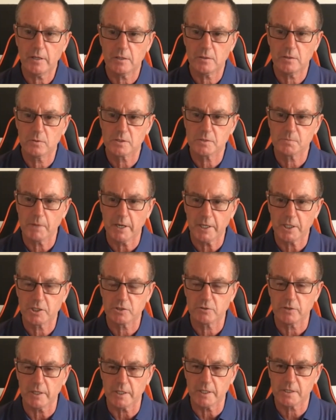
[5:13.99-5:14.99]
who was
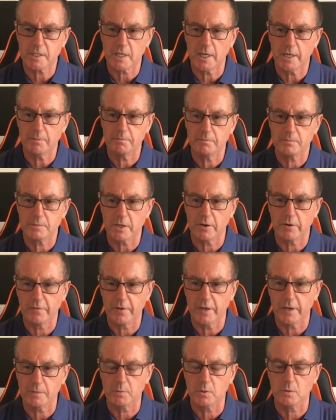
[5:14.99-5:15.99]
manager at the time, Terry
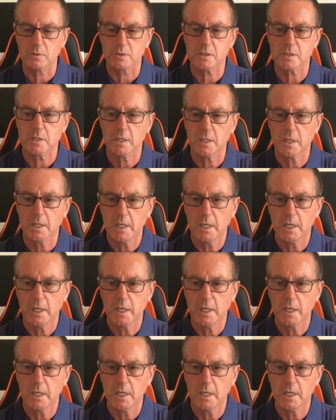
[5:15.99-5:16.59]
Venables,